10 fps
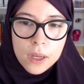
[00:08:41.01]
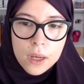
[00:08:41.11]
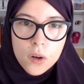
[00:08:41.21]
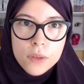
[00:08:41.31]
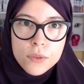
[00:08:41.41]

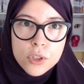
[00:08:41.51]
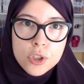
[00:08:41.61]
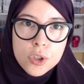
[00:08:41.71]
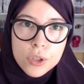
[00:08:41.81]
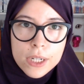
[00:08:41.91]
However,
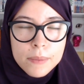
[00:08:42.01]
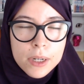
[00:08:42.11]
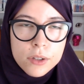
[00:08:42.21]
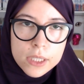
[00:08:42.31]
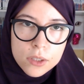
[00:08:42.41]
during my
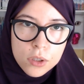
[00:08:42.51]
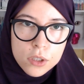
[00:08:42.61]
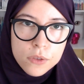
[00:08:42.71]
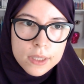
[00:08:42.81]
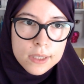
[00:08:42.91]
research
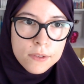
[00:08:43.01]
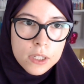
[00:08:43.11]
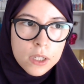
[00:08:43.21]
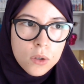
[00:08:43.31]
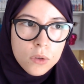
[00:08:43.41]
for this
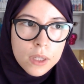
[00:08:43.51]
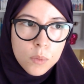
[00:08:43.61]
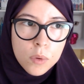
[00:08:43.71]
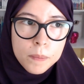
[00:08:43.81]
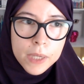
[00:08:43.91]
video, there
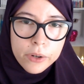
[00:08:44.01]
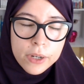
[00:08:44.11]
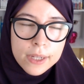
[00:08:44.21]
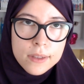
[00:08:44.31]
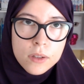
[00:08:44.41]
were
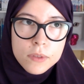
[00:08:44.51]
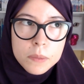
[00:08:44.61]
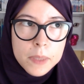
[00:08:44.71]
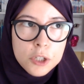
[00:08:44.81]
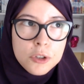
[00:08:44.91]
periods of
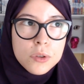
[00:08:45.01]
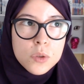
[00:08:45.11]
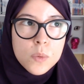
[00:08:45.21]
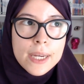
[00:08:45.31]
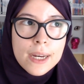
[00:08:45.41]
specials
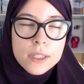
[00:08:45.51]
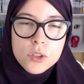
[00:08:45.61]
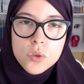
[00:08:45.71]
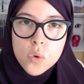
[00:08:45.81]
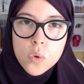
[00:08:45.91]
where I
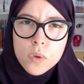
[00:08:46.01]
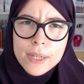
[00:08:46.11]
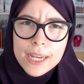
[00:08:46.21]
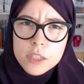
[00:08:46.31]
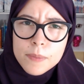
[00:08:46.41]
saw
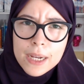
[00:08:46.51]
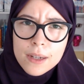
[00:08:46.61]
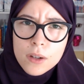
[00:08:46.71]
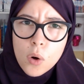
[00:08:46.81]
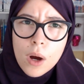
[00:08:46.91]
cashback
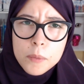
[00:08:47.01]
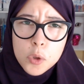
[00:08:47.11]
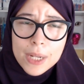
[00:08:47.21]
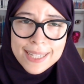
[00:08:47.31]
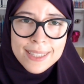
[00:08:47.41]
go up to
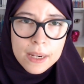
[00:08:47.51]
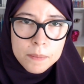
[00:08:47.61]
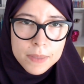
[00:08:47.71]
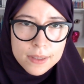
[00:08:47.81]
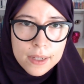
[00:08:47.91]
like
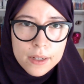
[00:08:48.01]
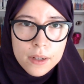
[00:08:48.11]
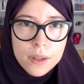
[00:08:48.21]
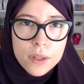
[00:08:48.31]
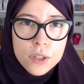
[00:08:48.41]
10%.
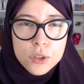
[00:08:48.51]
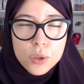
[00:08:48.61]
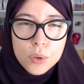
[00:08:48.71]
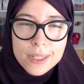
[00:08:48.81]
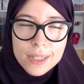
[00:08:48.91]
So
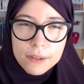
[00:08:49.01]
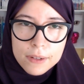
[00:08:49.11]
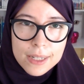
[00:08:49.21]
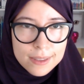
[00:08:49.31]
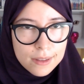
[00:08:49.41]
you can
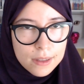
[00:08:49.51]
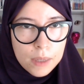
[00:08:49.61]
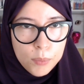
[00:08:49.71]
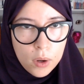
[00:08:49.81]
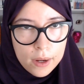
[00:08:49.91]
definitely still
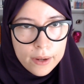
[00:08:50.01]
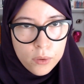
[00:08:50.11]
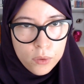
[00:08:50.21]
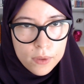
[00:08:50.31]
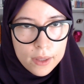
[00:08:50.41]
keep your eye
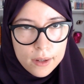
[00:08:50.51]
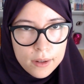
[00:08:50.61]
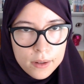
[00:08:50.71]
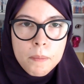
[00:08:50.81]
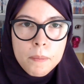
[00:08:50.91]
out for that.
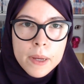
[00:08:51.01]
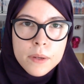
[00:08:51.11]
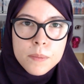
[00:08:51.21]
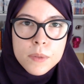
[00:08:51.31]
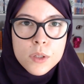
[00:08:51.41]
But
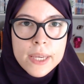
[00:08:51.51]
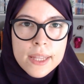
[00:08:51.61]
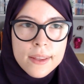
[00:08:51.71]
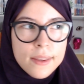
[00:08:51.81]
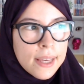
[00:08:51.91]

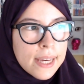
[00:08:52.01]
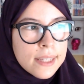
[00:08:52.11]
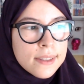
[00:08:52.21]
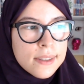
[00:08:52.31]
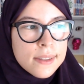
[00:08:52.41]
between the
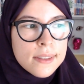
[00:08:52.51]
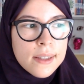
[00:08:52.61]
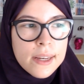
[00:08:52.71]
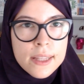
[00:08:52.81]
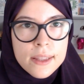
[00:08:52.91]
Asus
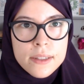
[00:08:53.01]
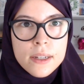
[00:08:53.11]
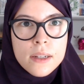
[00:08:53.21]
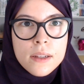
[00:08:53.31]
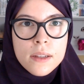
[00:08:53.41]
and the
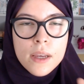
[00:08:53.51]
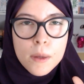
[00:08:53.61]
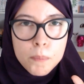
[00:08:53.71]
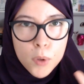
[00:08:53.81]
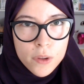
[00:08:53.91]
Dell, they are
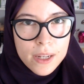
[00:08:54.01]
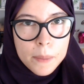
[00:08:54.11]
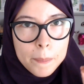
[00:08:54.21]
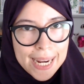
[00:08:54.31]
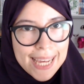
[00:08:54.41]
both going to
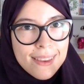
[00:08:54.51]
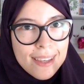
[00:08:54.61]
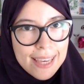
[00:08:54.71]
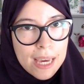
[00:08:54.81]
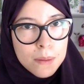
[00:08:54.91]
play the
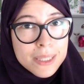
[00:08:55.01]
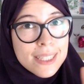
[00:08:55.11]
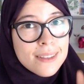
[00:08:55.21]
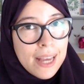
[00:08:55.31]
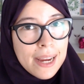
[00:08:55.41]
games
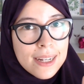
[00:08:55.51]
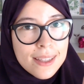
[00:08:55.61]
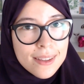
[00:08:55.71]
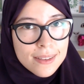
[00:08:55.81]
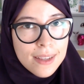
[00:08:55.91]
exactly
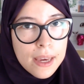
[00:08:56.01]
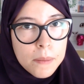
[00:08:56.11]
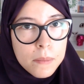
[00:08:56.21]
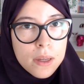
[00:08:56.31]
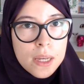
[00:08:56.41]
the
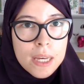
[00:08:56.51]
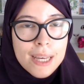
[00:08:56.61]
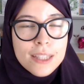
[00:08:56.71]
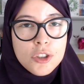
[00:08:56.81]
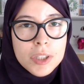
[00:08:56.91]
same.
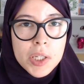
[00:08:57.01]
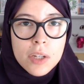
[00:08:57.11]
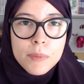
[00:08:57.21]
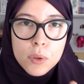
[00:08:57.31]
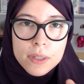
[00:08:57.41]
It's just going to
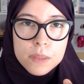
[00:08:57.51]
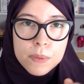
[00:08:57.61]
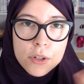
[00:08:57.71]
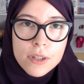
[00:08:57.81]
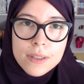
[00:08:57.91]
be your
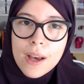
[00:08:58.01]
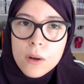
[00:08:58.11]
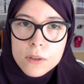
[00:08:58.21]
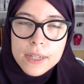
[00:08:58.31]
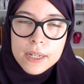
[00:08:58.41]
experience
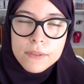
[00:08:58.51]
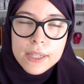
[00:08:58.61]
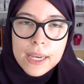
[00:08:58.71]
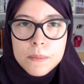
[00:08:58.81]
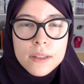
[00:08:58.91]
outside of the
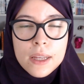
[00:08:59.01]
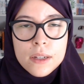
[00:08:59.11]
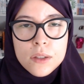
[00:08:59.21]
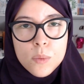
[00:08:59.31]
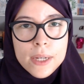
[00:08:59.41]
games. That
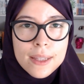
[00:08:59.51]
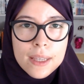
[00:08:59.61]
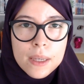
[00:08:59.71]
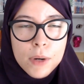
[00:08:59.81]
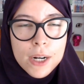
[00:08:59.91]
is where
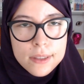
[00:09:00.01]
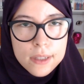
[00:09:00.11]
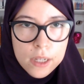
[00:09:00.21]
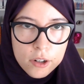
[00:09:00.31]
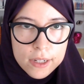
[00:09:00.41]
the price
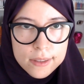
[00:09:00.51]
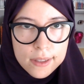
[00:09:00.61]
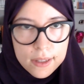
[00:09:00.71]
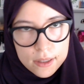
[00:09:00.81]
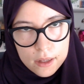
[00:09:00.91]
increase
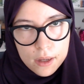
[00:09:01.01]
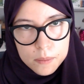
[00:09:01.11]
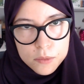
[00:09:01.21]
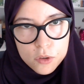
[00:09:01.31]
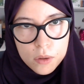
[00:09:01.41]
in the Dell
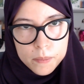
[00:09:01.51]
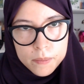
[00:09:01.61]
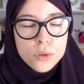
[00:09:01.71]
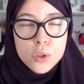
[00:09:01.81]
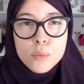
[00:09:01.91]
comes from.
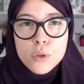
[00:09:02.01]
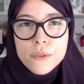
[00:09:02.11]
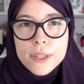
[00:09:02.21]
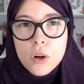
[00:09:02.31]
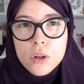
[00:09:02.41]
So
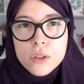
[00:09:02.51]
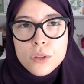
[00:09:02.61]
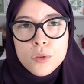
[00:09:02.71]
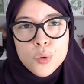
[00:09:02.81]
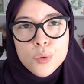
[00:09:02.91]
moving on
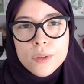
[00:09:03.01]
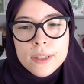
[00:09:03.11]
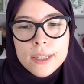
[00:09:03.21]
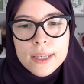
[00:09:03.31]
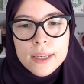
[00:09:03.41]
to
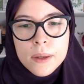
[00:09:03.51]
the